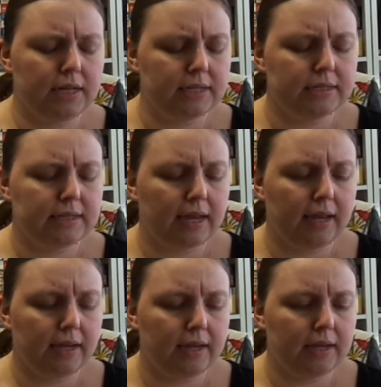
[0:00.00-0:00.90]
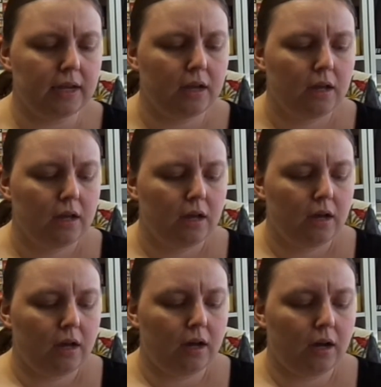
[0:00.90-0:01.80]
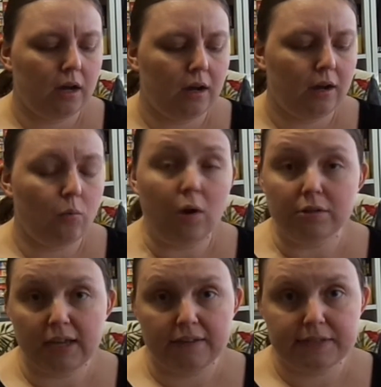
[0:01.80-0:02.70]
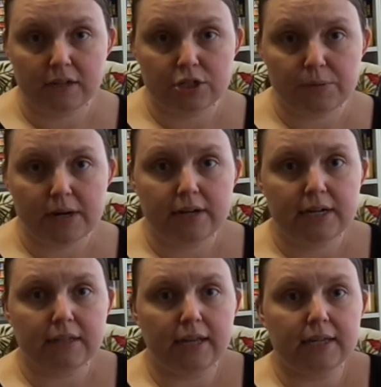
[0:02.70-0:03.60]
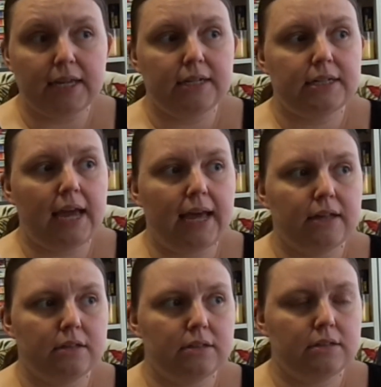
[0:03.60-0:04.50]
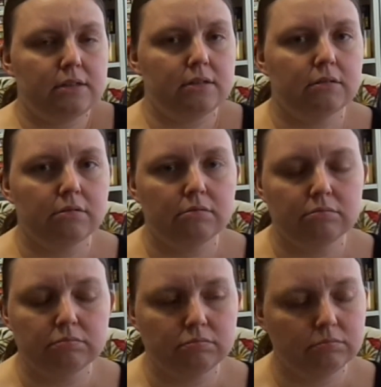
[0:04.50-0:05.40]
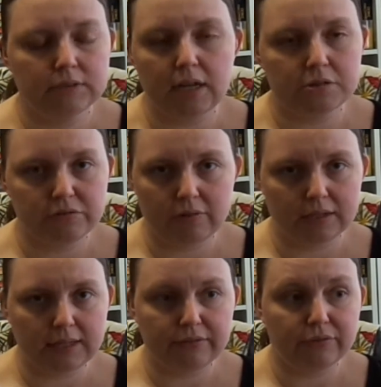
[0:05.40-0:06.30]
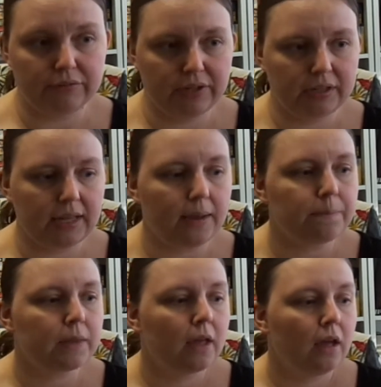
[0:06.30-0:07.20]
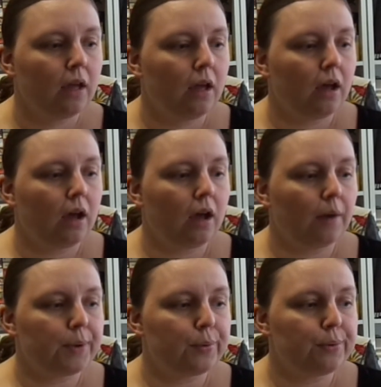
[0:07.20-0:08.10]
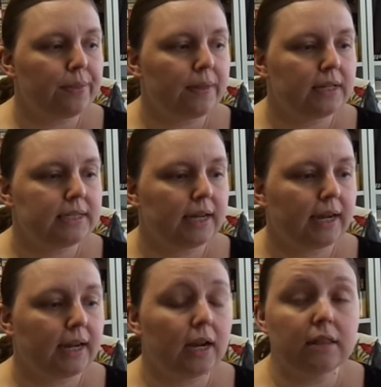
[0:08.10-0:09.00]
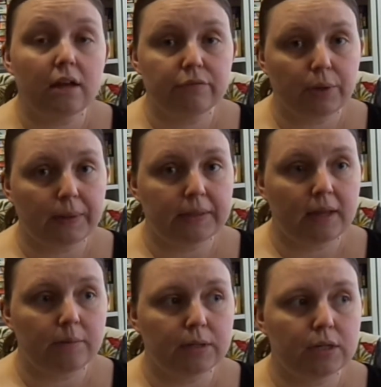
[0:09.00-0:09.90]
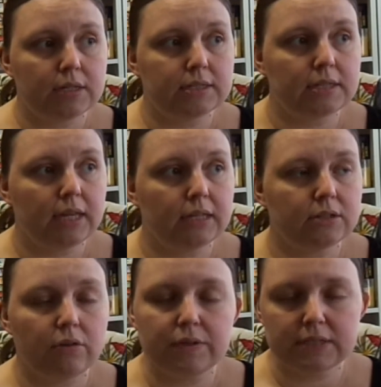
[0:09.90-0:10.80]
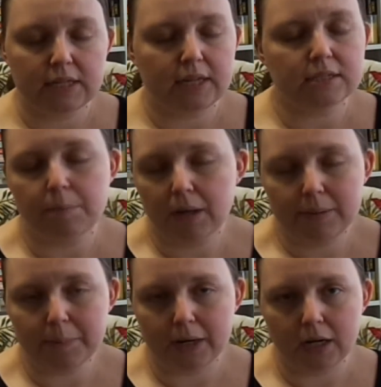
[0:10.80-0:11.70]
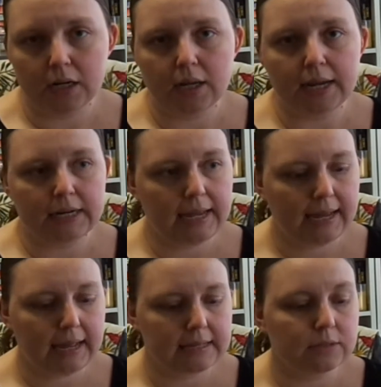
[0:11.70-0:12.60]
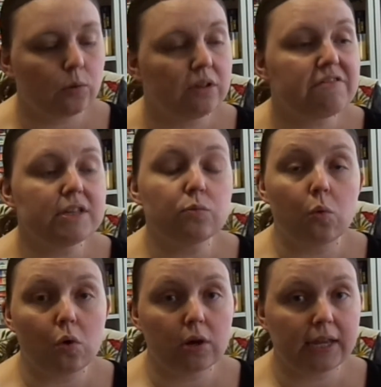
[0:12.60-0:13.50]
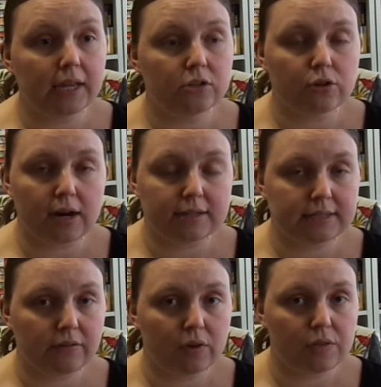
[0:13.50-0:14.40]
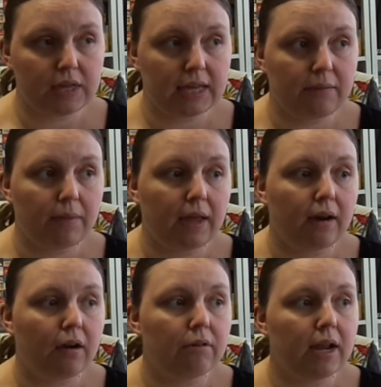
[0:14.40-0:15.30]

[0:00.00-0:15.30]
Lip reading: is a wildlife sanctuary. Like, it has tons of wildlife living there. And we went there today, and I love going there because it's obviously it's a public park, and it has all of these walking tracks and everything in there,